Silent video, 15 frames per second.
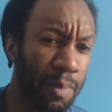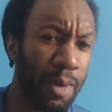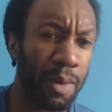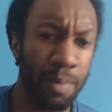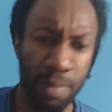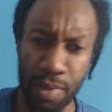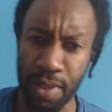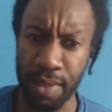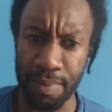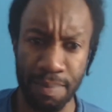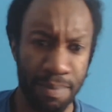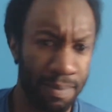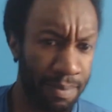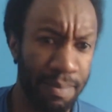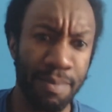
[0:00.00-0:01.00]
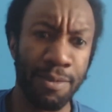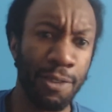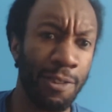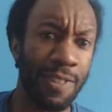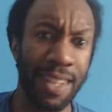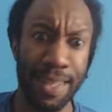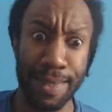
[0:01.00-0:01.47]
Well, yeah
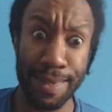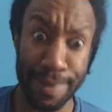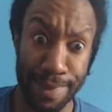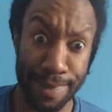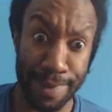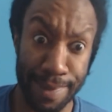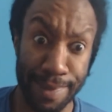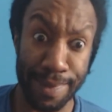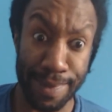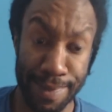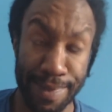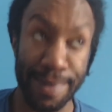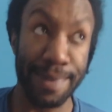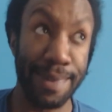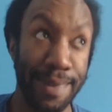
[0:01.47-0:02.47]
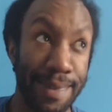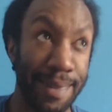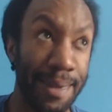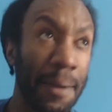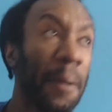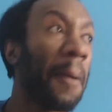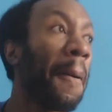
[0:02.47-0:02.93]
not really a necessity.